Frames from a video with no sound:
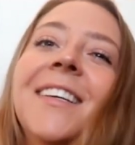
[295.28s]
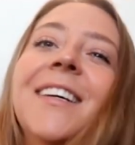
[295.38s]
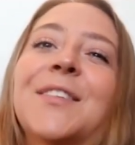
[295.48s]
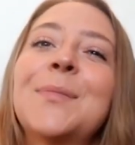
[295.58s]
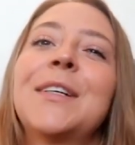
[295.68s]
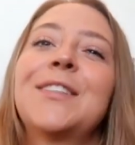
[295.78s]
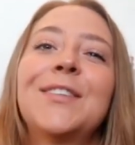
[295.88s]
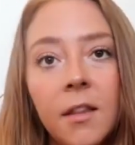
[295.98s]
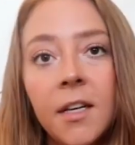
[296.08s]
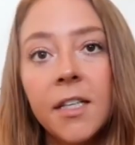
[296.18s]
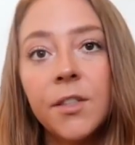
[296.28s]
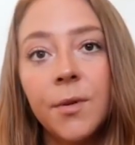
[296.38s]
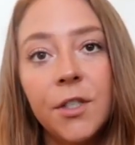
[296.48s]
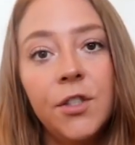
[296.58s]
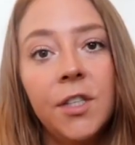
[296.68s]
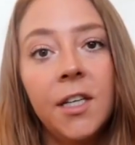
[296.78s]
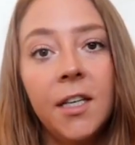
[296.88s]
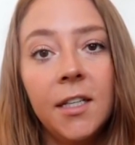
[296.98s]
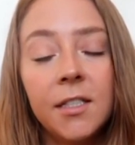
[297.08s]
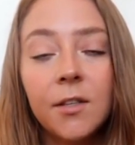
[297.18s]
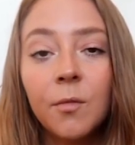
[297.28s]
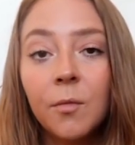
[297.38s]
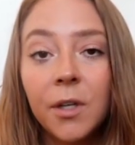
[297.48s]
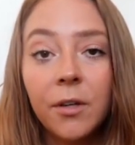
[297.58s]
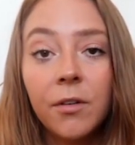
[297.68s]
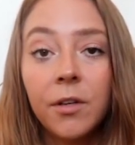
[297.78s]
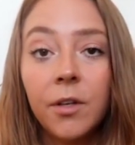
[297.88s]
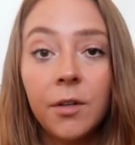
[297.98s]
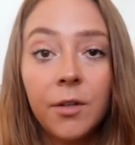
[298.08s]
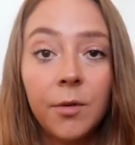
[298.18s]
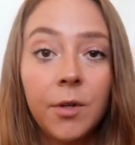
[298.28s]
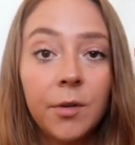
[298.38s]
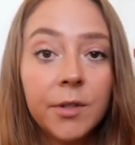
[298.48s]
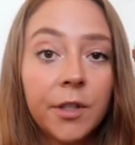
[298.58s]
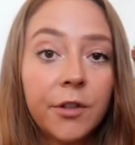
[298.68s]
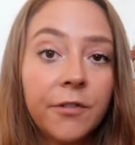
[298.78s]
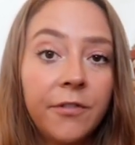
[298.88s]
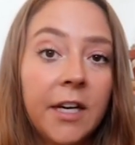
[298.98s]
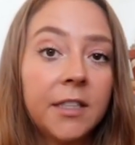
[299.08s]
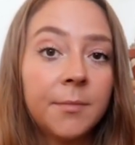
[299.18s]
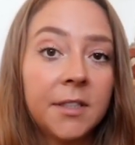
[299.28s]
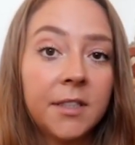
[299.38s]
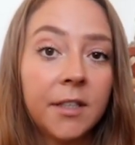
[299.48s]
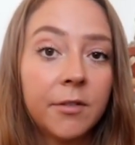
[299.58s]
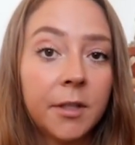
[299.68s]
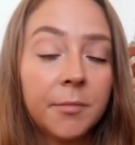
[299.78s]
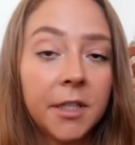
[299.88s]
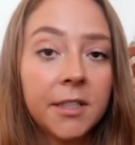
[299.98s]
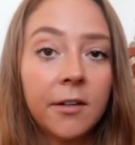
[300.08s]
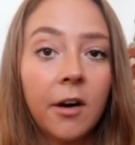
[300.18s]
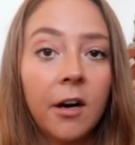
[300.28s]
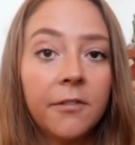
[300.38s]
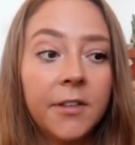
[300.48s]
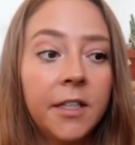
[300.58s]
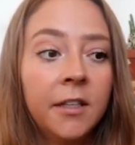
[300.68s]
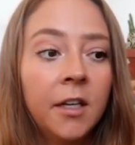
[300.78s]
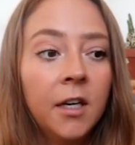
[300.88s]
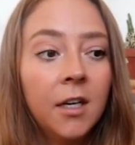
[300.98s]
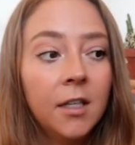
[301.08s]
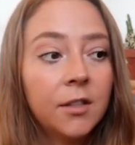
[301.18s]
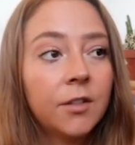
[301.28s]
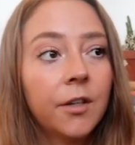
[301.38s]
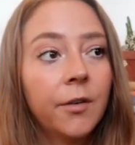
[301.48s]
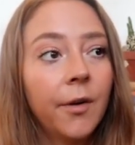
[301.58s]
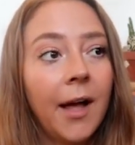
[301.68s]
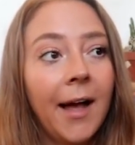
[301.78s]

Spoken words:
not so much. The next question is, what do you use on your face? My skin really breaks out often. So